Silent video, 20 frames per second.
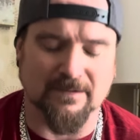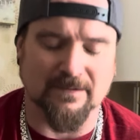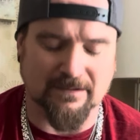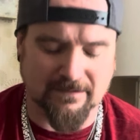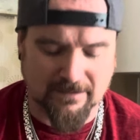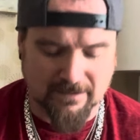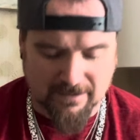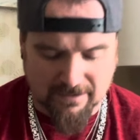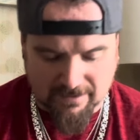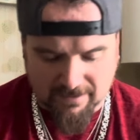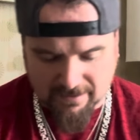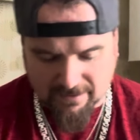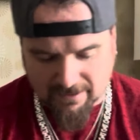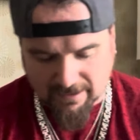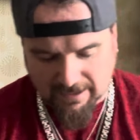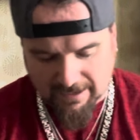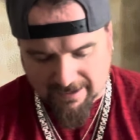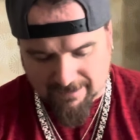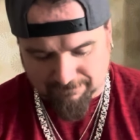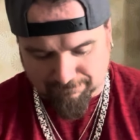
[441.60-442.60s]

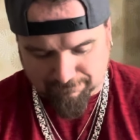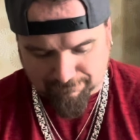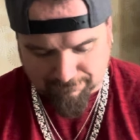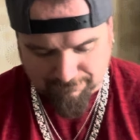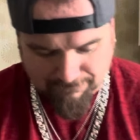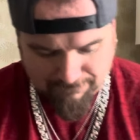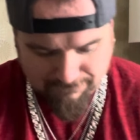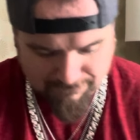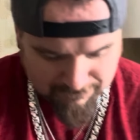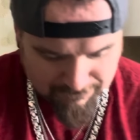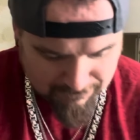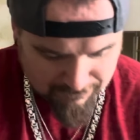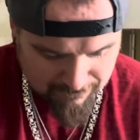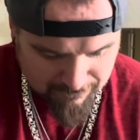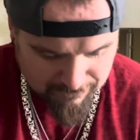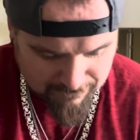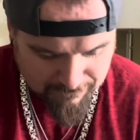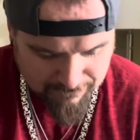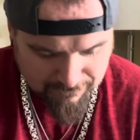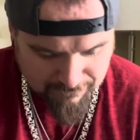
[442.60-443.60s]

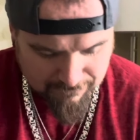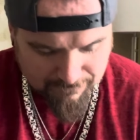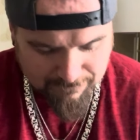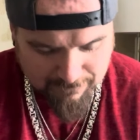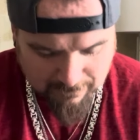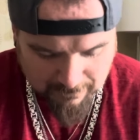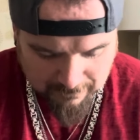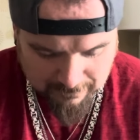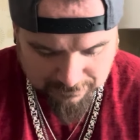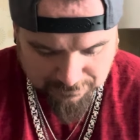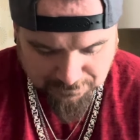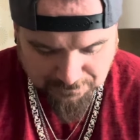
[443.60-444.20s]
(silence)